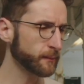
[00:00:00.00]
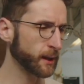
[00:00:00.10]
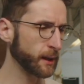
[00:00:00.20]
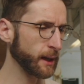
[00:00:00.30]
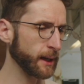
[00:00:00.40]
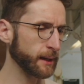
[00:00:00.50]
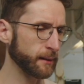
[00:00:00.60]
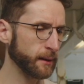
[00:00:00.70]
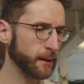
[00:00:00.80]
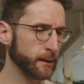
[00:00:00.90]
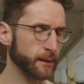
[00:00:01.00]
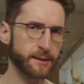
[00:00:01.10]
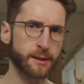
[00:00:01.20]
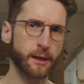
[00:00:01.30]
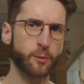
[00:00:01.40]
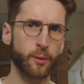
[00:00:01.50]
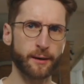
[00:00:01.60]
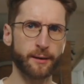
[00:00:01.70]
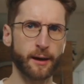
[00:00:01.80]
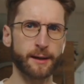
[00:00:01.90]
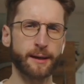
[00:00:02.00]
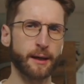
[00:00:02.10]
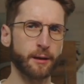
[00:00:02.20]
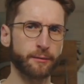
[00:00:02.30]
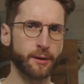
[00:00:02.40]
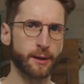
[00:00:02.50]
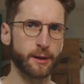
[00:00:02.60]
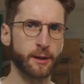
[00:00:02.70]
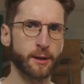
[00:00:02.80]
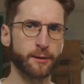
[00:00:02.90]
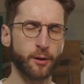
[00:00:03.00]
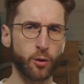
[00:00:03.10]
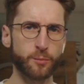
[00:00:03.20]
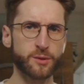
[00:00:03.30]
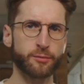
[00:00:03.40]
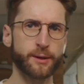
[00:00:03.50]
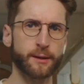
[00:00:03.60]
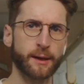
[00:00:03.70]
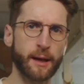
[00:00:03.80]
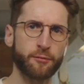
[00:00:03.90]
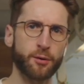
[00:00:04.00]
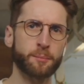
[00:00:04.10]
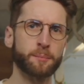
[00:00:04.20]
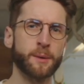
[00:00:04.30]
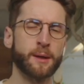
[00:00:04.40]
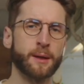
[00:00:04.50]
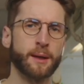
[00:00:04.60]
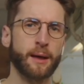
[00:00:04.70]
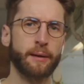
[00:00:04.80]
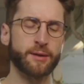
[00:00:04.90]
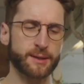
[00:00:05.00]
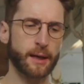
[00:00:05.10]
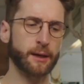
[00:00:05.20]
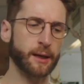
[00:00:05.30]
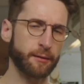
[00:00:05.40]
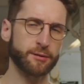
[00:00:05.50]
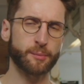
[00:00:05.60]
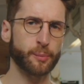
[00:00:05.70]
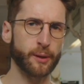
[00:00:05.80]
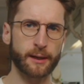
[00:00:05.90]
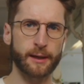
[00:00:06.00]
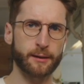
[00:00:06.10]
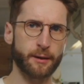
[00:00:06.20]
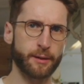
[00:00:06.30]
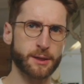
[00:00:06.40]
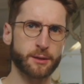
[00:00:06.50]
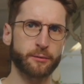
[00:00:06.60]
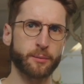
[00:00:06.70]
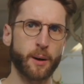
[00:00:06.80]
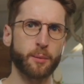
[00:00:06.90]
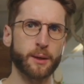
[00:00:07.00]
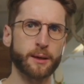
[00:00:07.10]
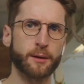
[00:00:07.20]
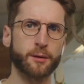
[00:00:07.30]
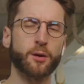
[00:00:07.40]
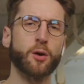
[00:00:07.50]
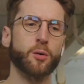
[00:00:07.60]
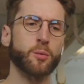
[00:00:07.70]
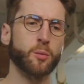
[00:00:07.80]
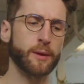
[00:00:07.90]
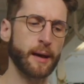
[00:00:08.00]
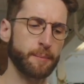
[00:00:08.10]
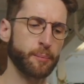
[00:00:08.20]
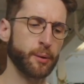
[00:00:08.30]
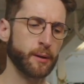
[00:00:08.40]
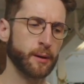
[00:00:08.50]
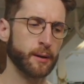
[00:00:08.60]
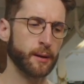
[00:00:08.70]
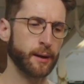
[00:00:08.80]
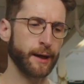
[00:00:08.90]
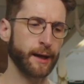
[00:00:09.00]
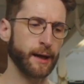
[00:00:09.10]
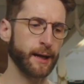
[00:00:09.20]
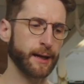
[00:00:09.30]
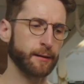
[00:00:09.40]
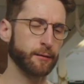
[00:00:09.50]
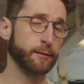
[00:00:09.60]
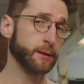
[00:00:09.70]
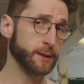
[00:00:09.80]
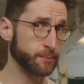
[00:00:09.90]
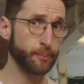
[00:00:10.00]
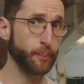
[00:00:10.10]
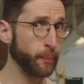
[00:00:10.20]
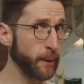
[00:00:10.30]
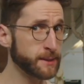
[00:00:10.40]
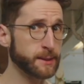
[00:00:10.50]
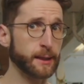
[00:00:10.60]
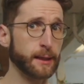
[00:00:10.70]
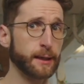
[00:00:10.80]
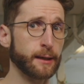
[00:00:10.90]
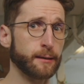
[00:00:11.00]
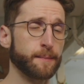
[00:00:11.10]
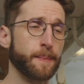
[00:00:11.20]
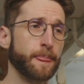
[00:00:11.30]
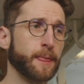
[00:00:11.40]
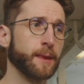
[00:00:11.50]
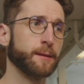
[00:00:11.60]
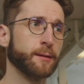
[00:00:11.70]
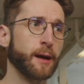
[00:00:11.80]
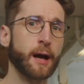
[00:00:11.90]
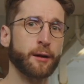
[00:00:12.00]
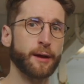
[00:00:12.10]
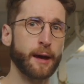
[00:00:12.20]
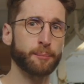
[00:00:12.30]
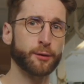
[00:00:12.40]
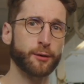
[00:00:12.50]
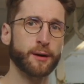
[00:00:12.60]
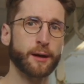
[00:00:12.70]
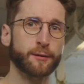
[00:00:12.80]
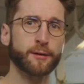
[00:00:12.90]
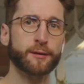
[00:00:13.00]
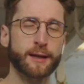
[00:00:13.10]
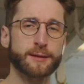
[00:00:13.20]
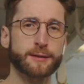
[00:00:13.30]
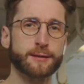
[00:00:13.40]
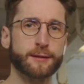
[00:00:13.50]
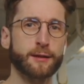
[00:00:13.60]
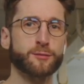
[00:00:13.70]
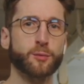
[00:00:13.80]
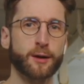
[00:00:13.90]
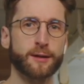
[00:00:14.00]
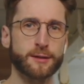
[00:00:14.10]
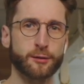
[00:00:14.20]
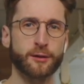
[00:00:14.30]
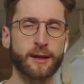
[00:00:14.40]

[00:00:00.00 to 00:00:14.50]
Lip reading: And that's kind of where the idea of the home screen came from. And this kind of gave us a pretty clear direction of where we needed to go with the app. And it's basically how the app turned out. That's what it is today.